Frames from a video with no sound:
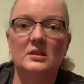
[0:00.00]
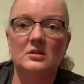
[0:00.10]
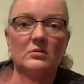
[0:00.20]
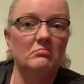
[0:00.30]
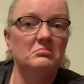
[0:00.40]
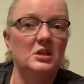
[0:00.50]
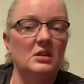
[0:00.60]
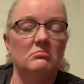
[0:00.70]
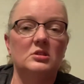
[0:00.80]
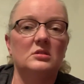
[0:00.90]
So I'm,
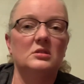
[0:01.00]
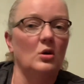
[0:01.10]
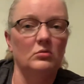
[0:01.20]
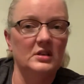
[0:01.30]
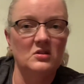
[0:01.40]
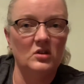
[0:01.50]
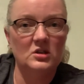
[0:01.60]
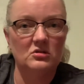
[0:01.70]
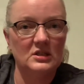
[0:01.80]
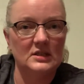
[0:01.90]
I'm just totally not
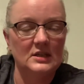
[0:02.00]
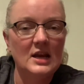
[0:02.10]
interested.